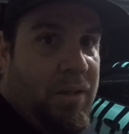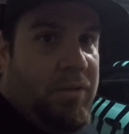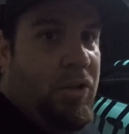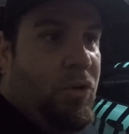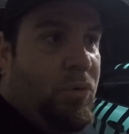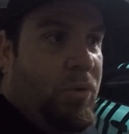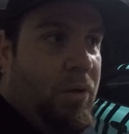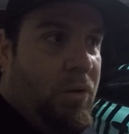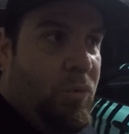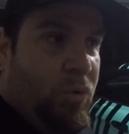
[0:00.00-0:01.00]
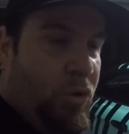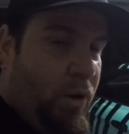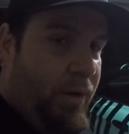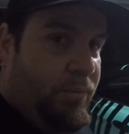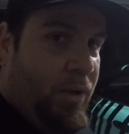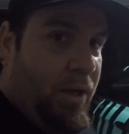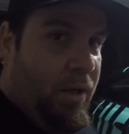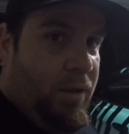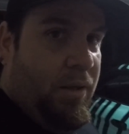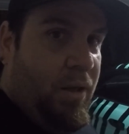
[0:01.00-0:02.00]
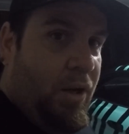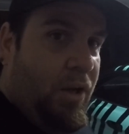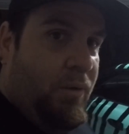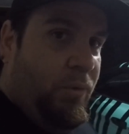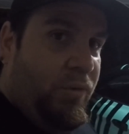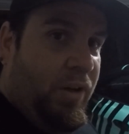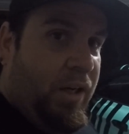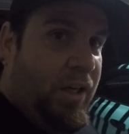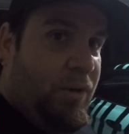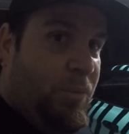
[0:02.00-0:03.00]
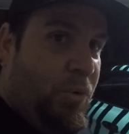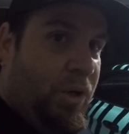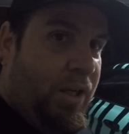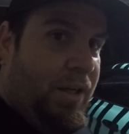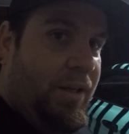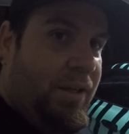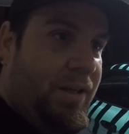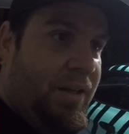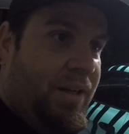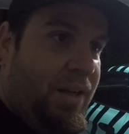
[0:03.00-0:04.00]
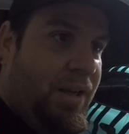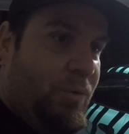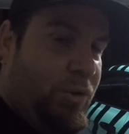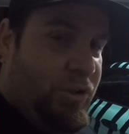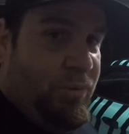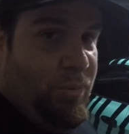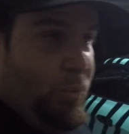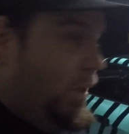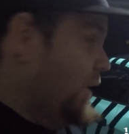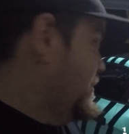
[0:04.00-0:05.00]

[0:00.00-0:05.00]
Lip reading: So, we'll go ahead and reveal it in the morning when we have some